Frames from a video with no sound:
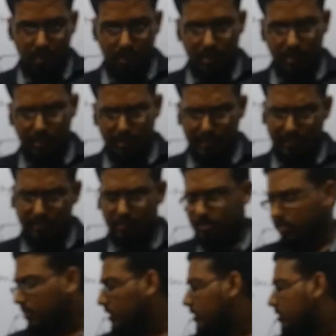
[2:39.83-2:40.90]
light
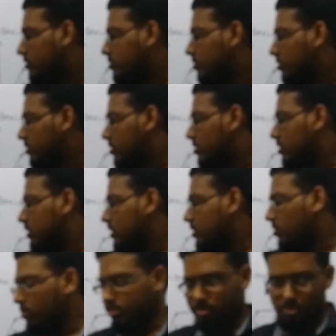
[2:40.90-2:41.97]
string, so
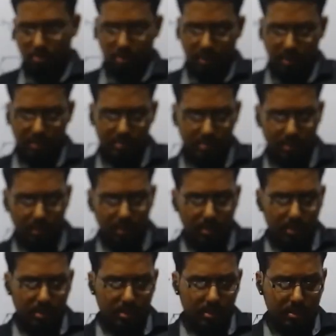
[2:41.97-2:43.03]
it also has
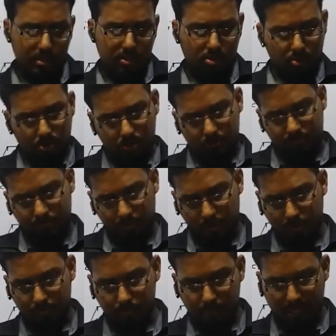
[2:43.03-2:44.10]
no
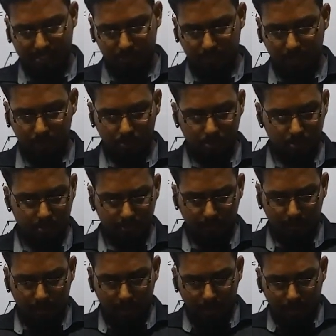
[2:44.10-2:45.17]
mass values,
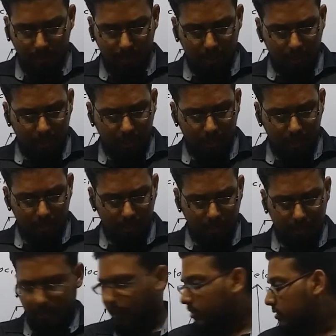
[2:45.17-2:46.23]
and
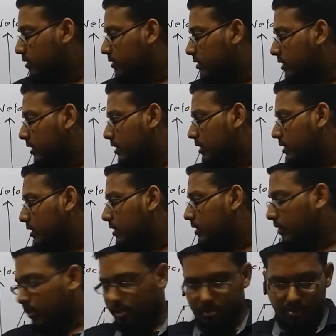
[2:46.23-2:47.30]
attached in
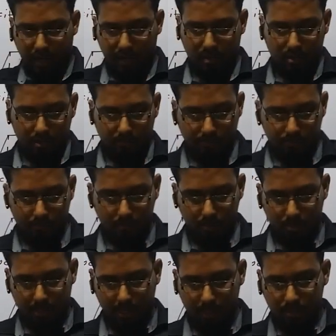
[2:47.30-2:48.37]
the track.
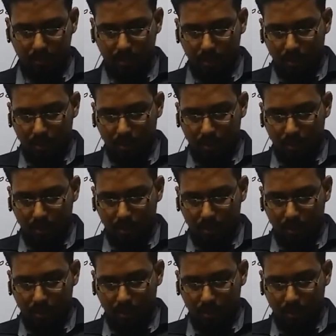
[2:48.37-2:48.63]
Right,